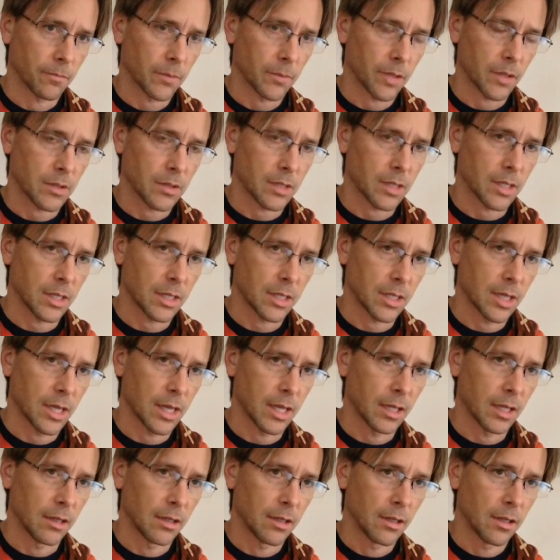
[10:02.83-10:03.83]
I'll say it
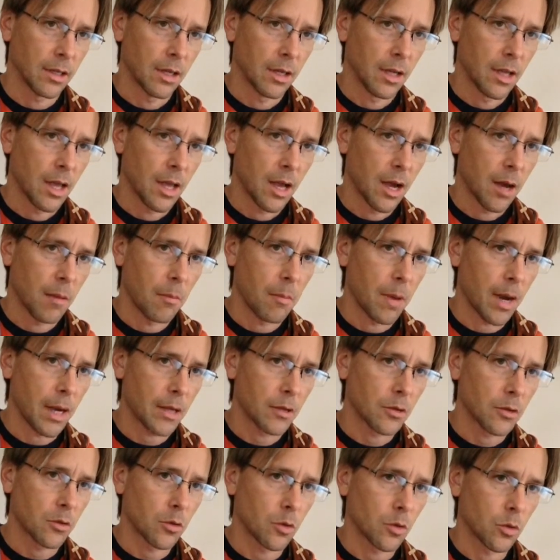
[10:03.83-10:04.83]
again. A
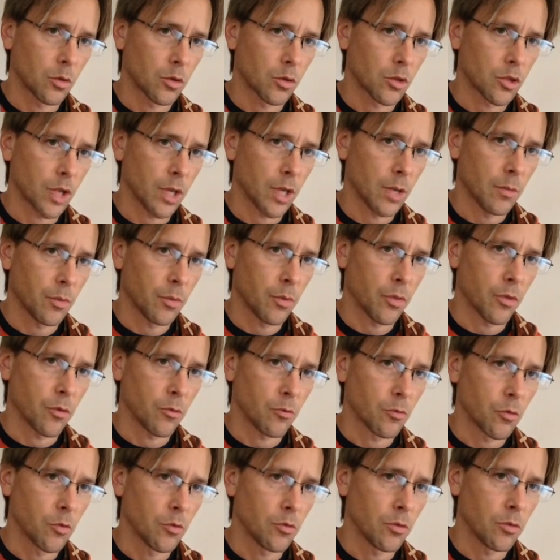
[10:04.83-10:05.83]
minor chord shape with the
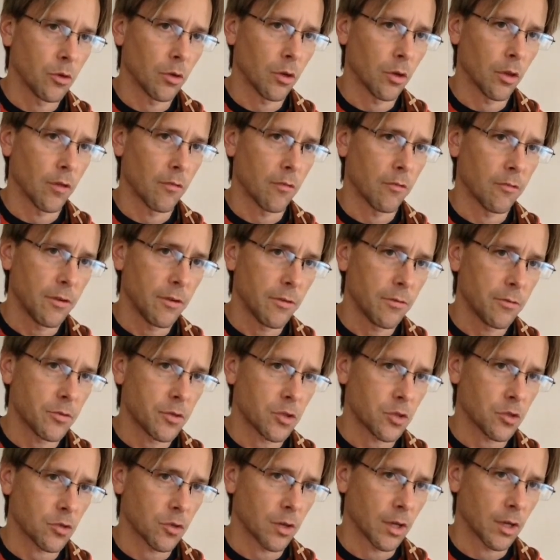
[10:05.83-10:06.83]
root note on the 5th
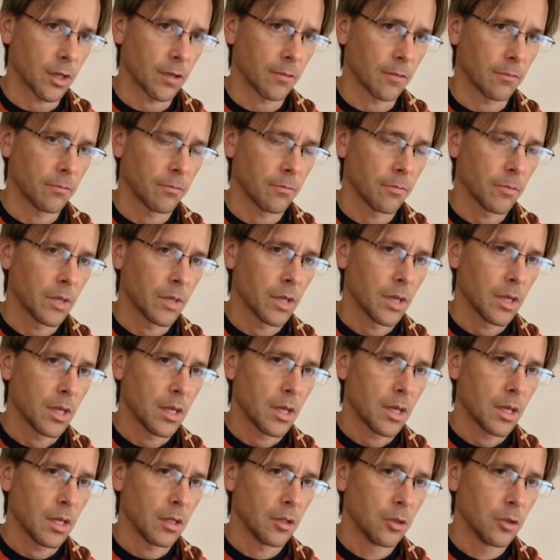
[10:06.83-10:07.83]
string
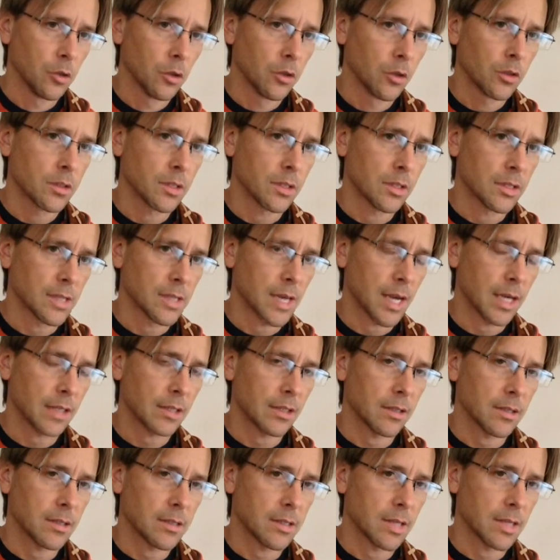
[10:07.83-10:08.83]
looks
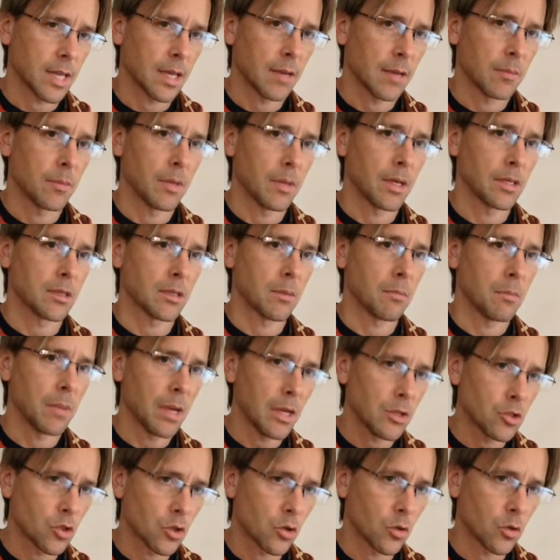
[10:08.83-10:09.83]
exactly the same as a
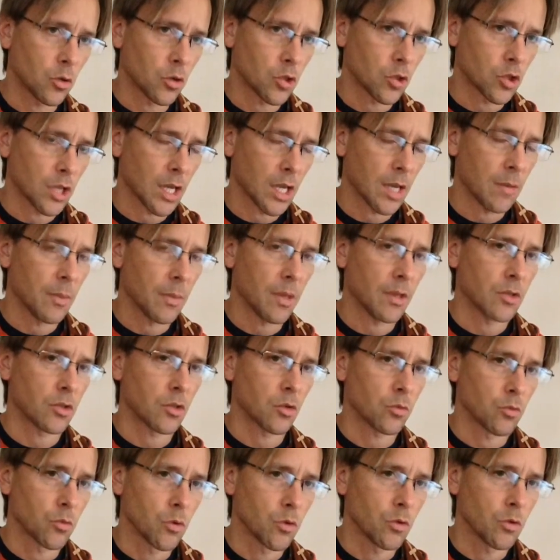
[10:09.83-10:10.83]
major chord shape as
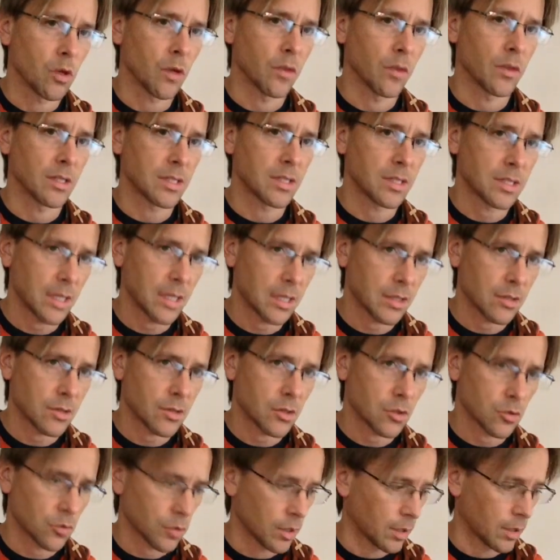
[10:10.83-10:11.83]
the root on the 6th
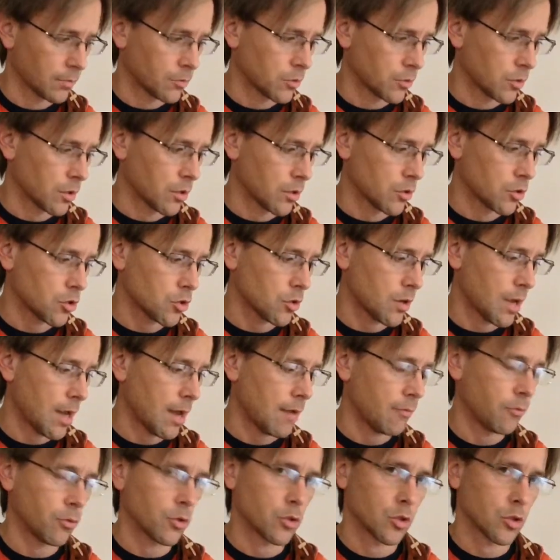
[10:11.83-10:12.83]
string. So there's your
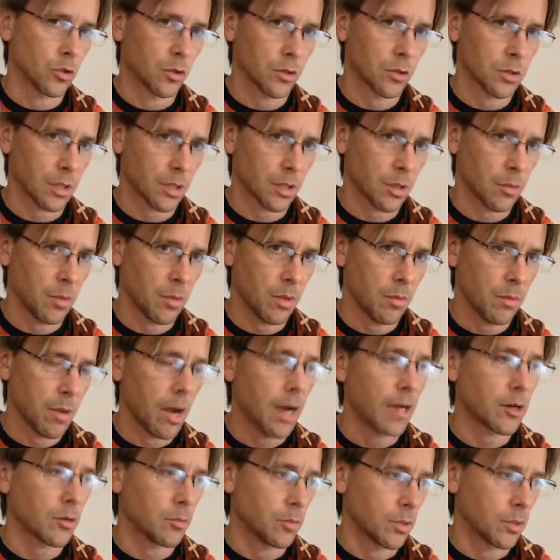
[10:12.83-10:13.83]
F, which looks like the B
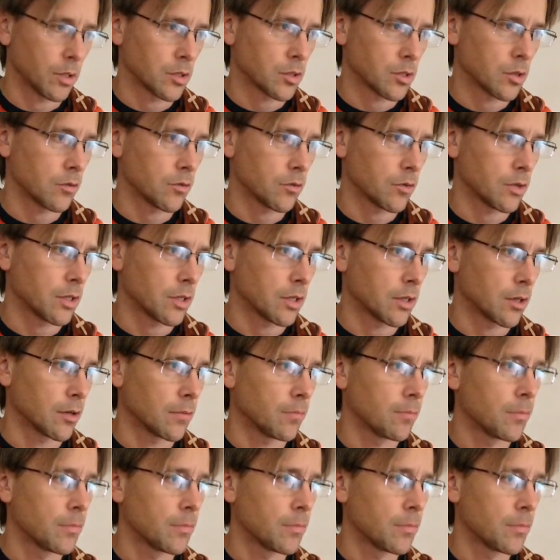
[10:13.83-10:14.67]
minor, but it's over here.